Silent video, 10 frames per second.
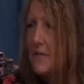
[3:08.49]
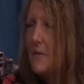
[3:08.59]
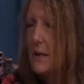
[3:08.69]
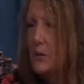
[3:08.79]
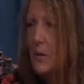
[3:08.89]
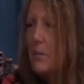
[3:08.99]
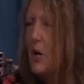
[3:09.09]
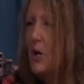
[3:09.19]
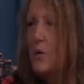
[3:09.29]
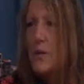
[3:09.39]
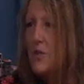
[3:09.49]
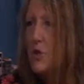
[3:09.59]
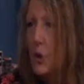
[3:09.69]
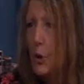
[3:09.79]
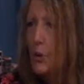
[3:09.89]
it for a little while, but I always
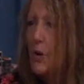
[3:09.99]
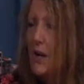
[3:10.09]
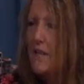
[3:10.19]
knew